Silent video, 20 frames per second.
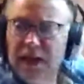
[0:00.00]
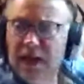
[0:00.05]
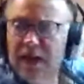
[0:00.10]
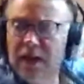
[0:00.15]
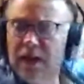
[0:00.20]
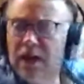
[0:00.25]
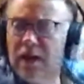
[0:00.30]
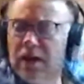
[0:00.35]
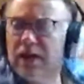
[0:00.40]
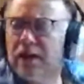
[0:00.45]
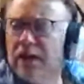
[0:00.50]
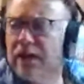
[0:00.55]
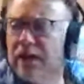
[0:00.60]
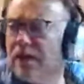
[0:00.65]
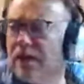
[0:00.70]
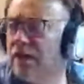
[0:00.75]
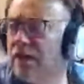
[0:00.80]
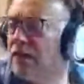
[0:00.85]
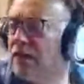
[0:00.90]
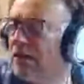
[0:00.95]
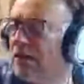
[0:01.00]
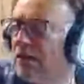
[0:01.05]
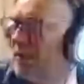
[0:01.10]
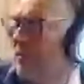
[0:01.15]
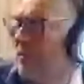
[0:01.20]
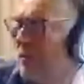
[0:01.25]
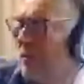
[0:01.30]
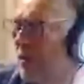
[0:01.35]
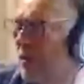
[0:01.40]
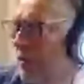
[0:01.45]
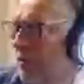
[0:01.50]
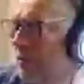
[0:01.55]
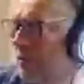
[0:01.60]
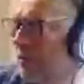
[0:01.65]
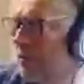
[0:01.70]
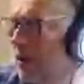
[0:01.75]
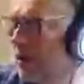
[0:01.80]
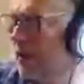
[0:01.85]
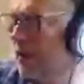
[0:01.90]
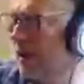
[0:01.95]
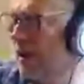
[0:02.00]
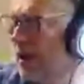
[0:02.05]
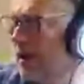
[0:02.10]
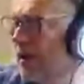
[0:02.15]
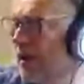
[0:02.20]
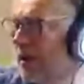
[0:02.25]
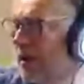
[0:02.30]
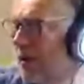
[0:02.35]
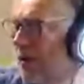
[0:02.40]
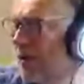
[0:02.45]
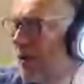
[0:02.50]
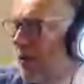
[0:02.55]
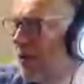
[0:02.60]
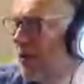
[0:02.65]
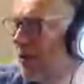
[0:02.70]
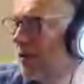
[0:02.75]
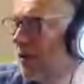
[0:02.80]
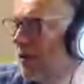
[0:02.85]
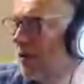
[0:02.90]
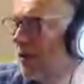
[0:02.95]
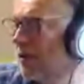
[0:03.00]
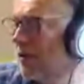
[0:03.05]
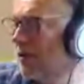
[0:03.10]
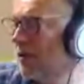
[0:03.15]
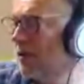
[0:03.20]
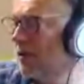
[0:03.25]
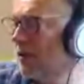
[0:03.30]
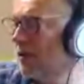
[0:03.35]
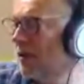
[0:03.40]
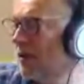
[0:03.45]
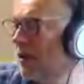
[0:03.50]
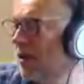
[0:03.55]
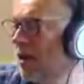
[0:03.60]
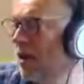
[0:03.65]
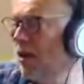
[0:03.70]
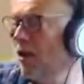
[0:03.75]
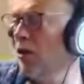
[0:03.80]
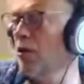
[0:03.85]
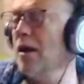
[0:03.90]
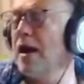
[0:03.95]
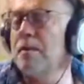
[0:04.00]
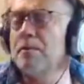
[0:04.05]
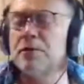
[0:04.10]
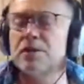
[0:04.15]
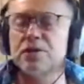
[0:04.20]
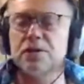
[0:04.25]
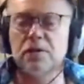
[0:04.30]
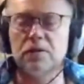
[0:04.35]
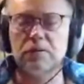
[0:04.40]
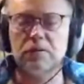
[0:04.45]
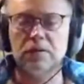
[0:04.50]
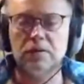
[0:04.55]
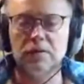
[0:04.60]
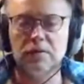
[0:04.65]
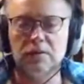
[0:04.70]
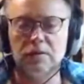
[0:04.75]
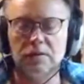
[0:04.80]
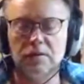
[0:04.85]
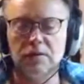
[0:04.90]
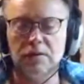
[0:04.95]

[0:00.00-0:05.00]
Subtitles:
Yeah, I got it on. Where did I get it? Oh, Amazon.